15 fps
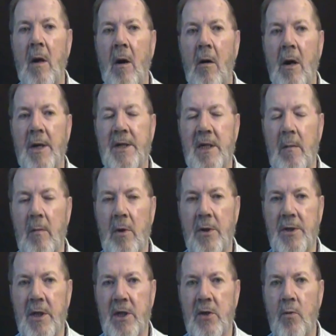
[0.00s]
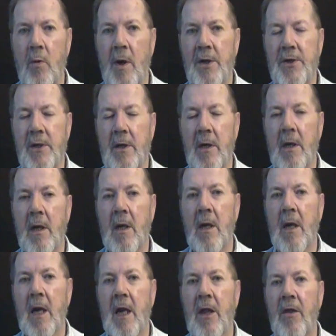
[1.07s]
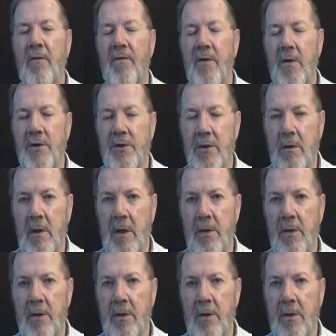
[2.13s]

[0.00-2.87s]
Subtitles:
or a similar situation in the future,